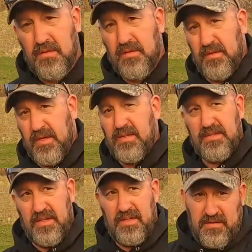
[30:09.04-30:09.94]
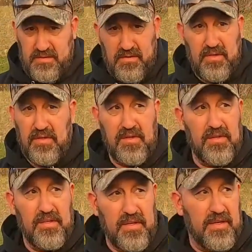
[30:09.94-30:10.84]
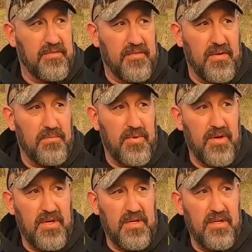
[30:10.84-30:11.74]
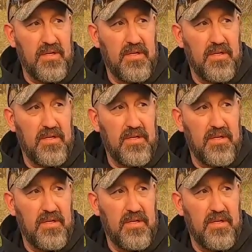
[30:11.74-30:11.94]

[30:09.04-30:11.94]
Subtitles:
it's a nice lake. It's a good looking lake, very pretty.